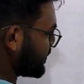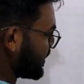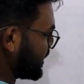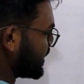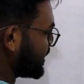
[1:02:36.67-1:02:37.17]

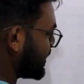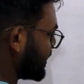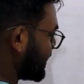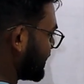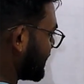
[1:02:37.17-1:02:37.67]
fine.
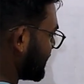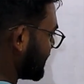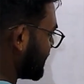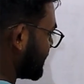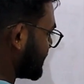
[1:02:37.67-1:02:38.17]

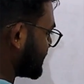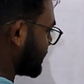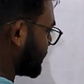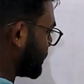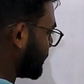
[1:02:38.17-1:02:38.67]
So
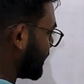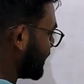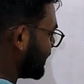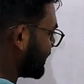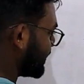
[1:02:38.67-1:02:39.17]

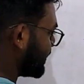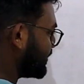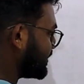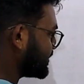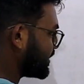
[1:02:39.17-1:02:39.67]
25
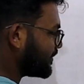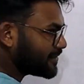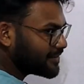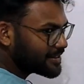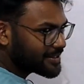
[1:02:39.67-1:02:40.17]
is given
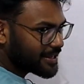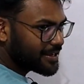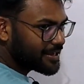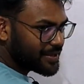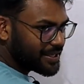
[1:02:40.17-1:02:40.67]
in
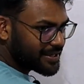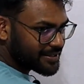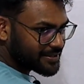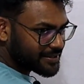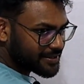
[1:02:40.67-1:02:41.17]
centimeters.
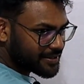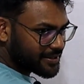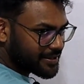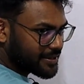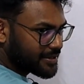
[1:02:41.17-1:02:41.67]

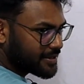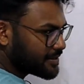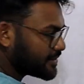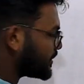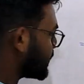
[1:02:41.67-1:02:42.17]

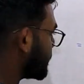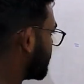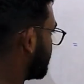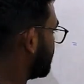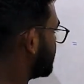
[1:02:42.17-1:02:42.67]
So
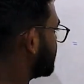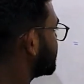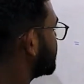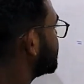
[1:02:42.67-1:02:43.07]
which doesn't